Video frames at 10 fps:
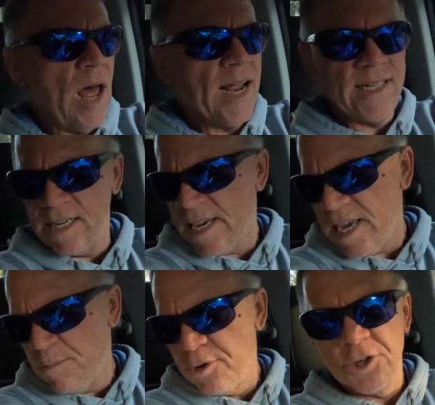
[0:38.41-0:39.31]
lot to
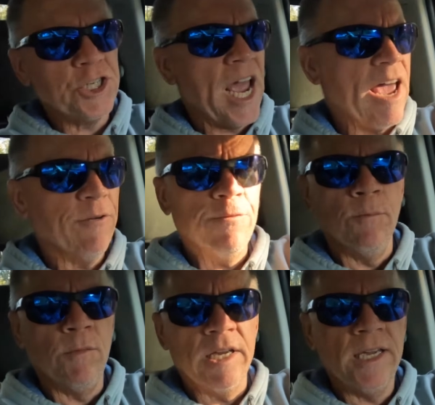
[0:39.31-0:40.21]
keep your shaft
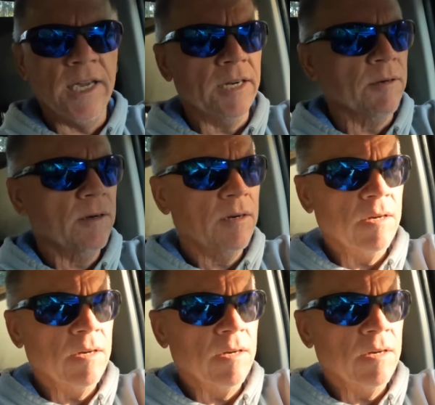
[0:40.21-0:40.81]
from leaking.